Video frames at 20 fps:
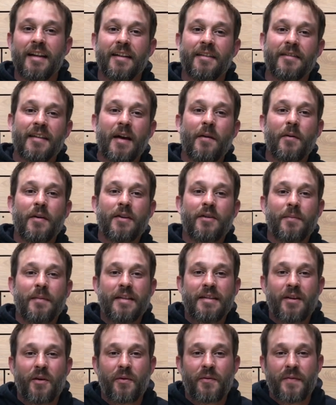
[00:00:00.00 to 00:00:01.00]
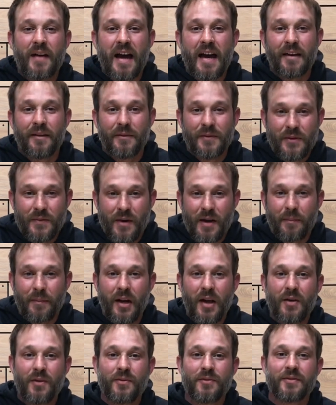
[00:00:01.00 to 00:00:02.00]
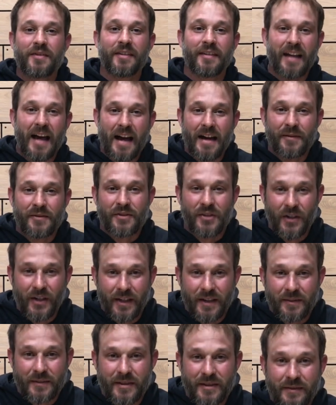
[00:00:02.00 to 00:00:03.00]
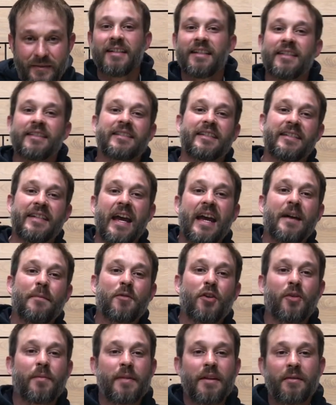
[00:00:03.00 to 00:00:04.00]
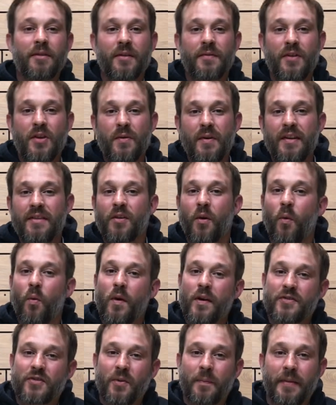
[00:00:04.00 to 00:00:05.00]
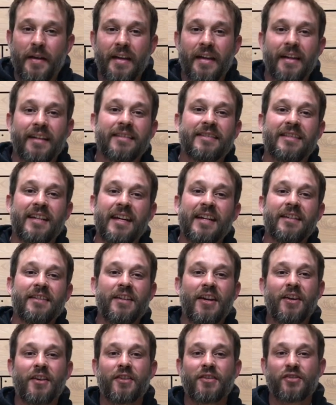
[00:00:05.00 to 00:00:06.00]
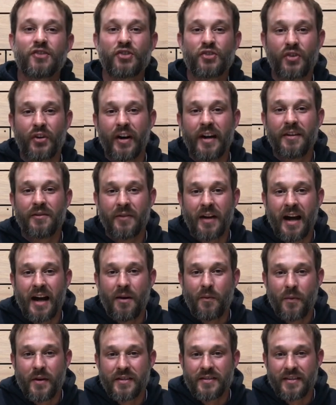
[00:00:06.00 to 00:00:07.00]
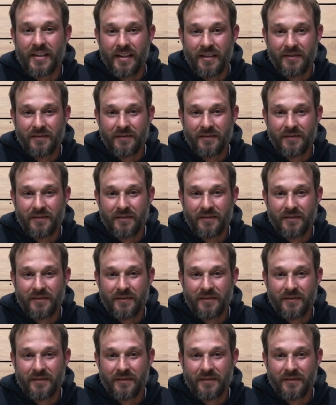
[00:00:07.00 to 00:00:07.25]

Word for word: That way you'll be notified of new uploads and live streams. Today I'm going to be reviewing the Whistlepig 10-year straight rye whiskey.